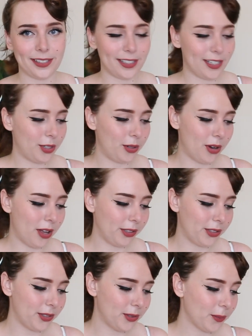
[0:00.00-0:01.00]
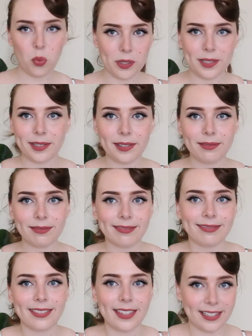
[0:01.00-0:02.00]
$62 was
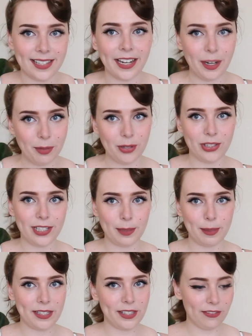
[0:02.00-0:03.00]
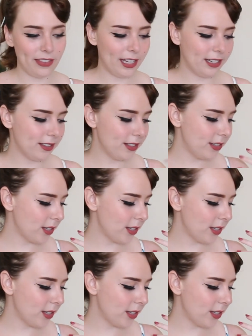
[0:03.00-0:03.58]
the second most expensive thing.